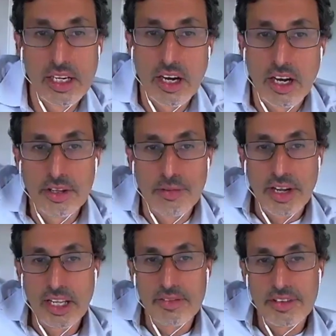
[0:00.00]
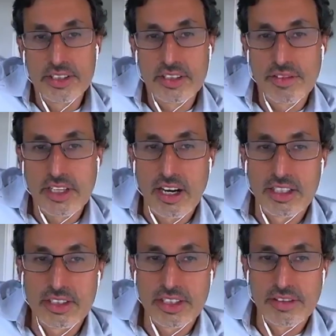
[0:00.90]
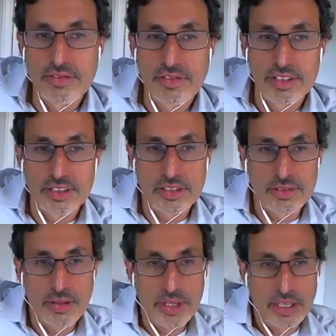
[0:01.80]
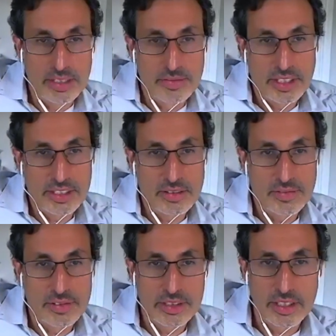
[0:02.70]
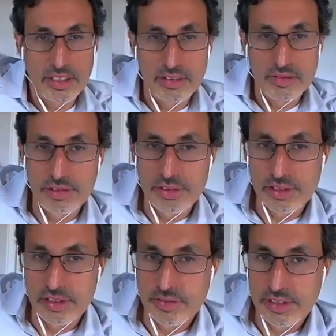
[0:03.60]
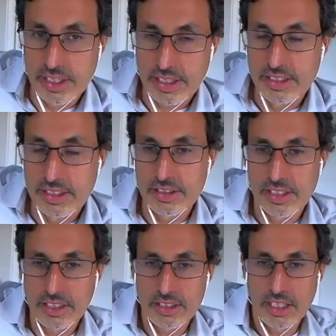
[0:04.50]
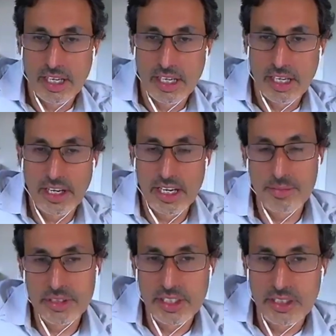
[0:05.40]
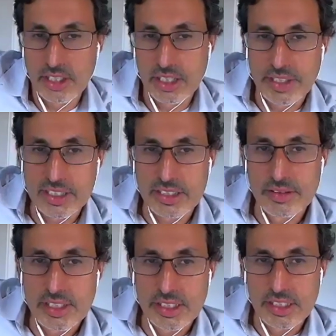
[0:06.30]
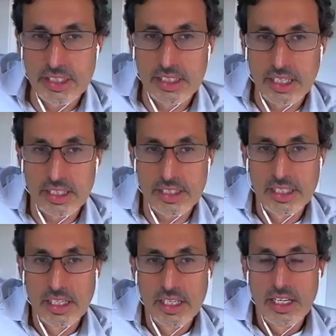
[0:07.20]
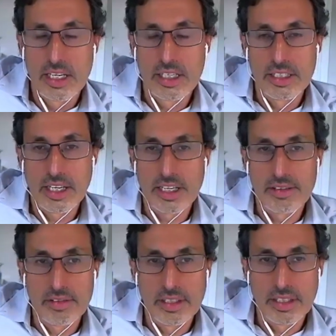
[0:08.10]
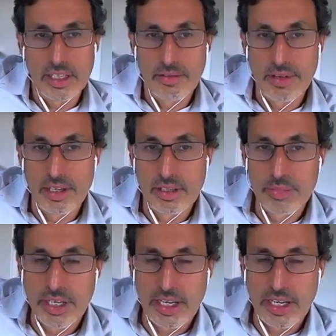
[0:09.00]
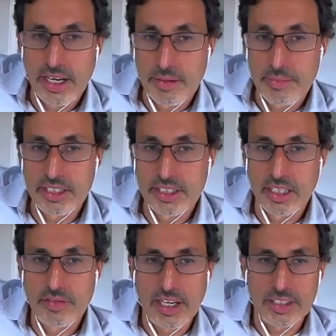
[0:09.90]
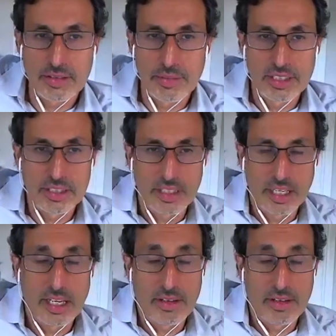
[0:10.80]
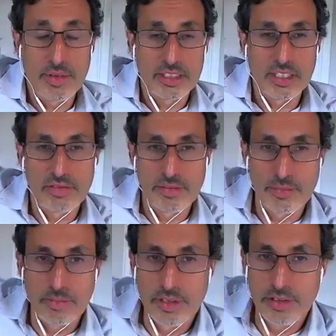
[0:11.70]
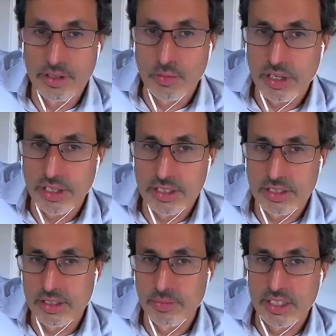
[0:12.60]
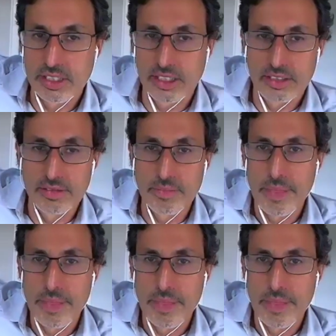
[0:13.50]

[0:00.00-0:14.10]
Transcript: on the relevance of causal inference to ML and vice versa and the future of that intersection? I have, I am seeing a lot of activity in that, in that in that realm, but I, I myself ask myself, I, I myself am wondering what is the big deal.